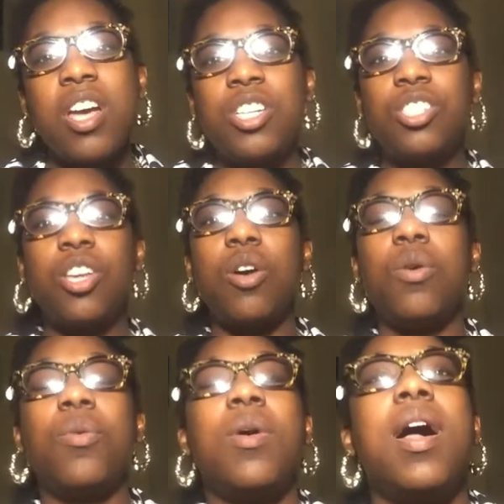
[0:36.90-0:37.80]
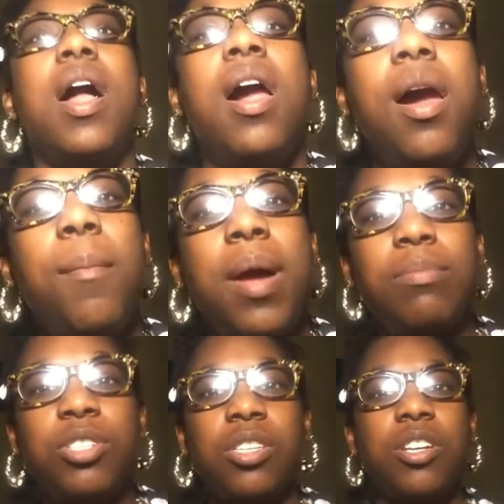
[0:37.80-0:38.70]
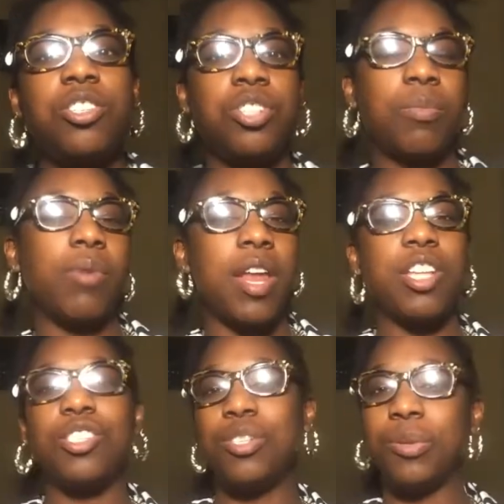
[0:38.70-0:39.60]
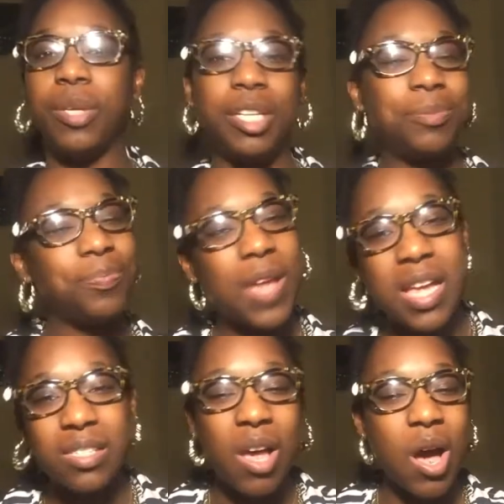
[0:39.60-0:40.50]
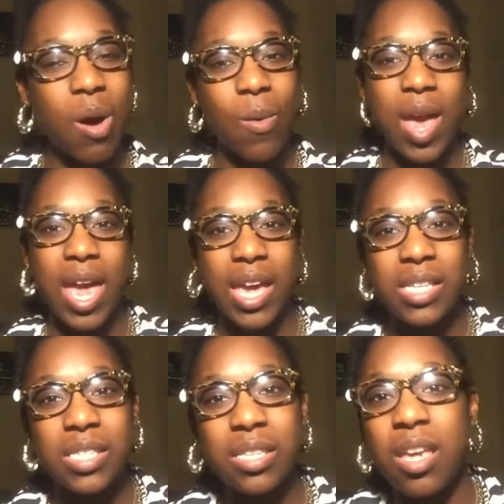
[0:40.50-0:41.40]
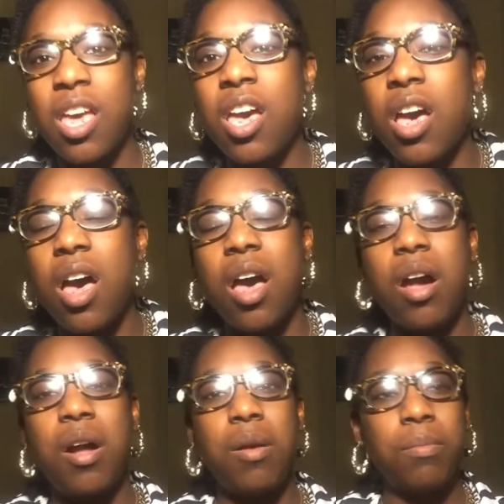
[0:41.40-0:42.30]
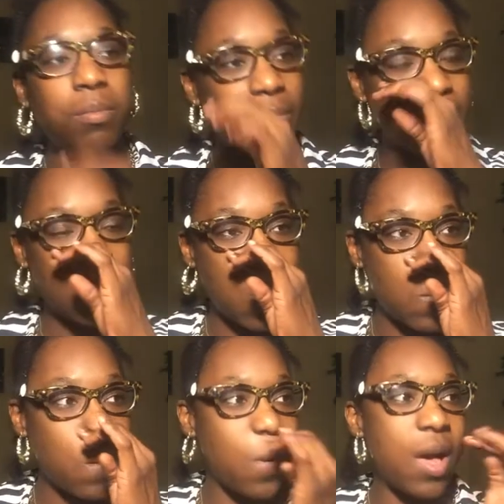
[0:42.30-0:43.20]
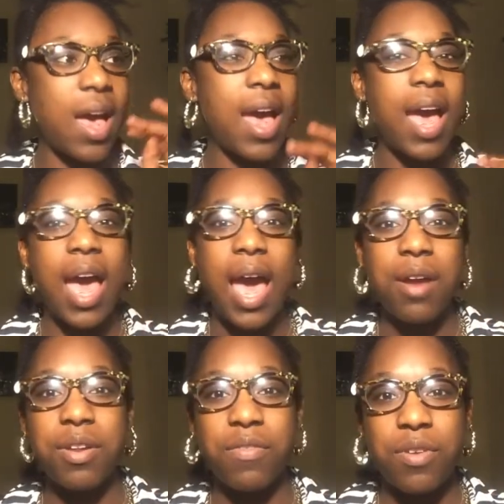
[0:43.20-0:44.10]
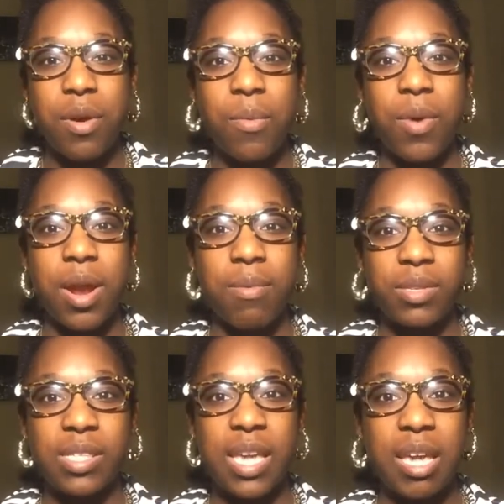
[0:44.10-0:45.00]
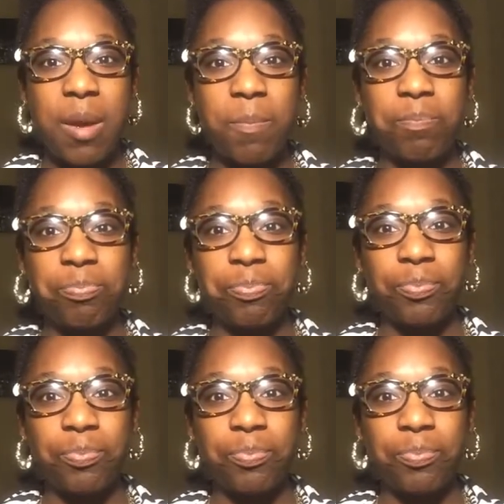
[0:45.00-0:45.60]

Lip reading: So, I'm just gonna jump right into it as always. So I don't even know what I was thinking.